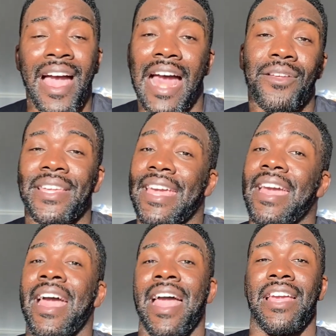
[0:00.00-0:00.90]
I don't
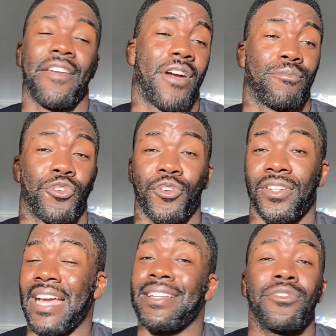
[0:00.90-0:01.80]
care if I'm not your...
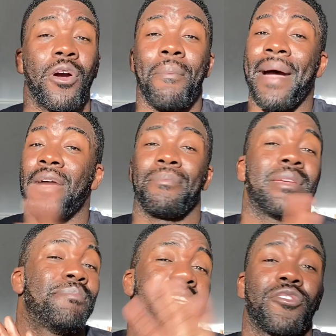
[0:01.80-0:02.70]
It's not about me
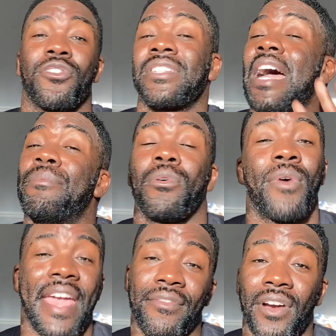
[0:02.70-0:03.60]
being your type or
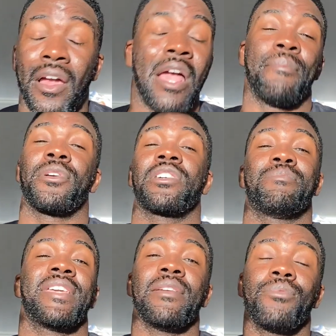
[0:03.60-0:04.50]
whatever. Because
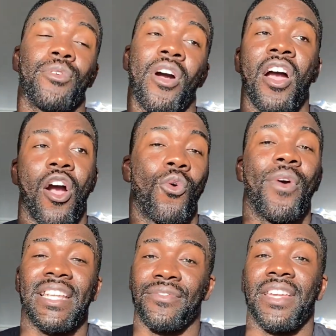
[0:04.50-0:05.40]
people
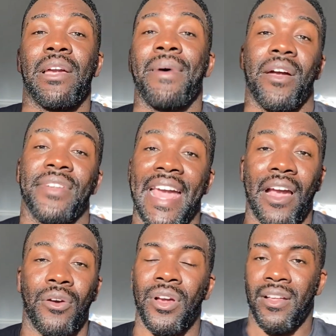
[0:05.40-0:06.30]
always think about
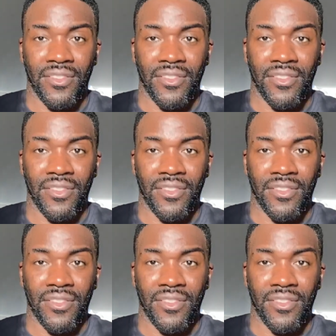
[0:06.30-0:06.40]
now.